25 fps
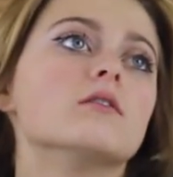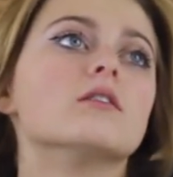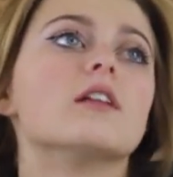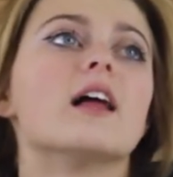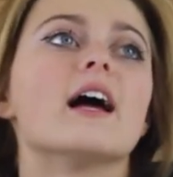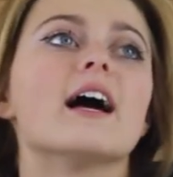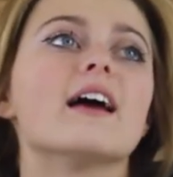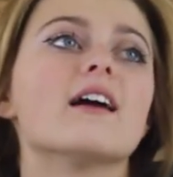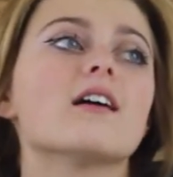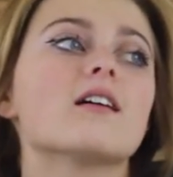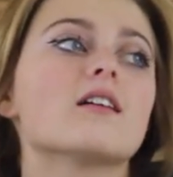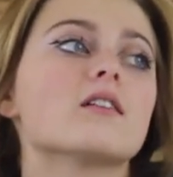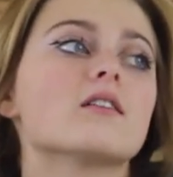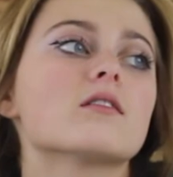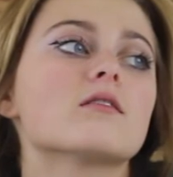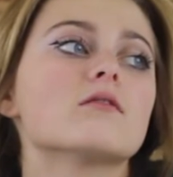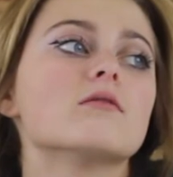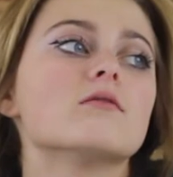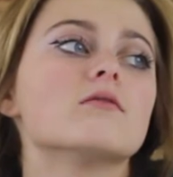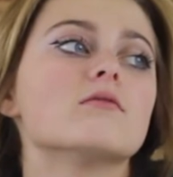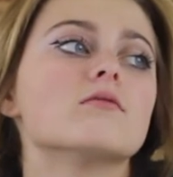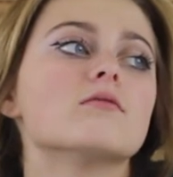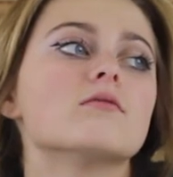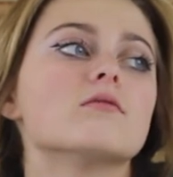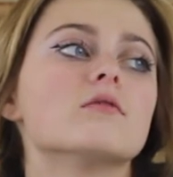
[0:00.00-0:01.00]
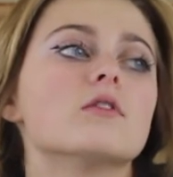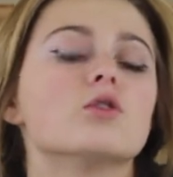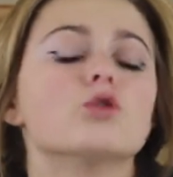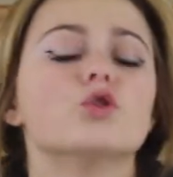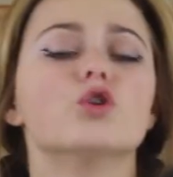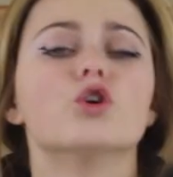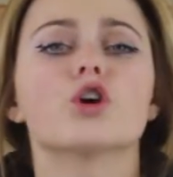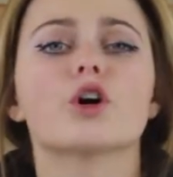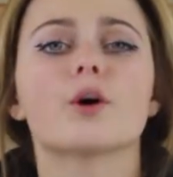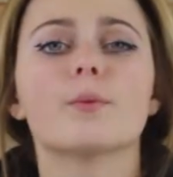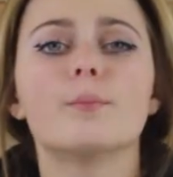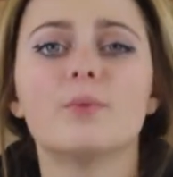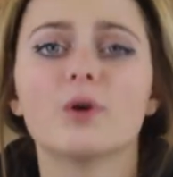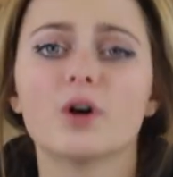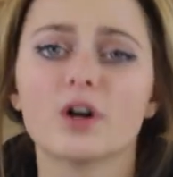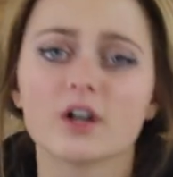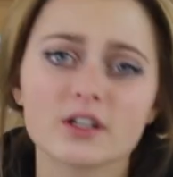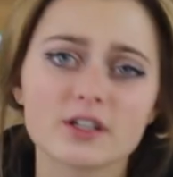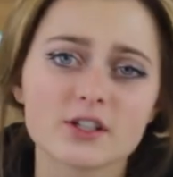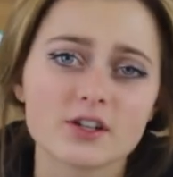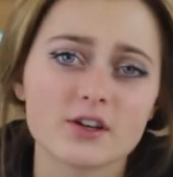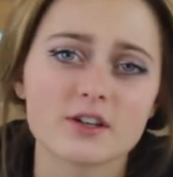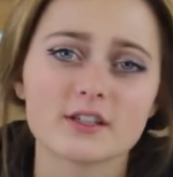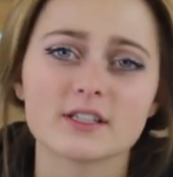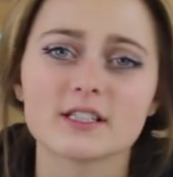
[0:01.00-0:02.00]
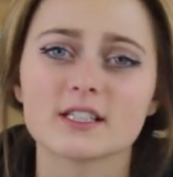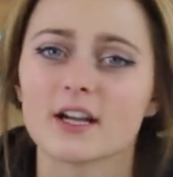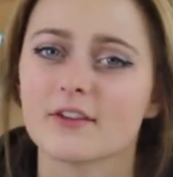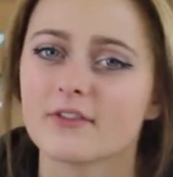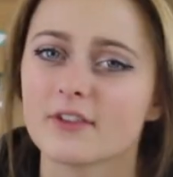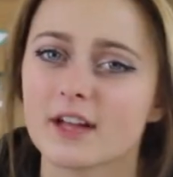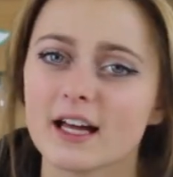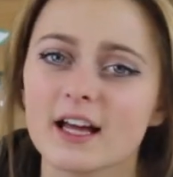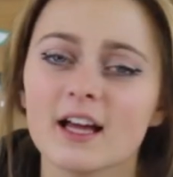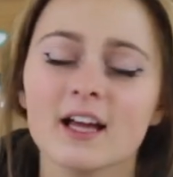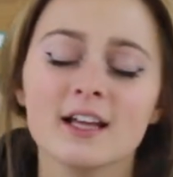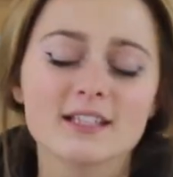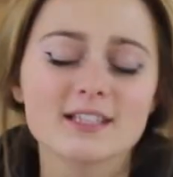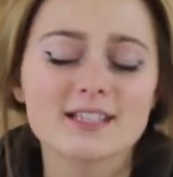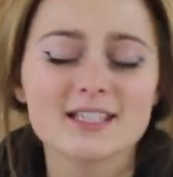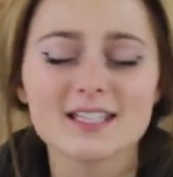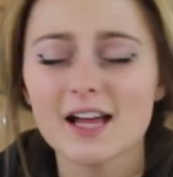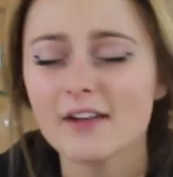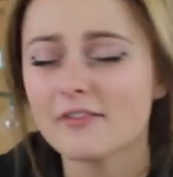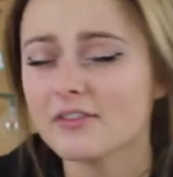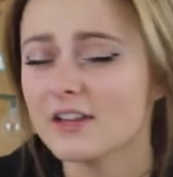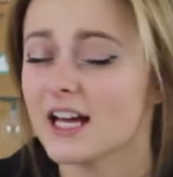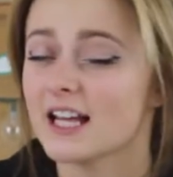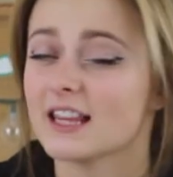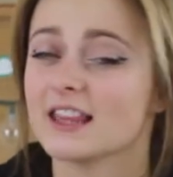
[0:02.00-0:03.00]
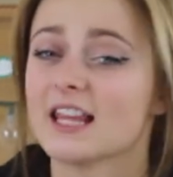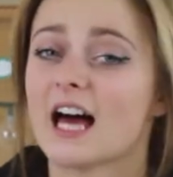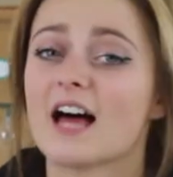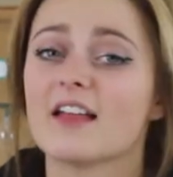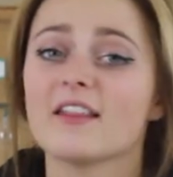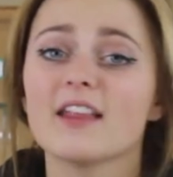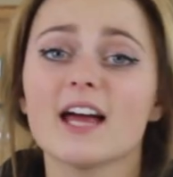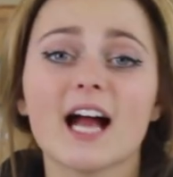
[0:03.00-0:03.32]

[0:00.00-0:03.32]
like lookbooks or stuff like stuff like that.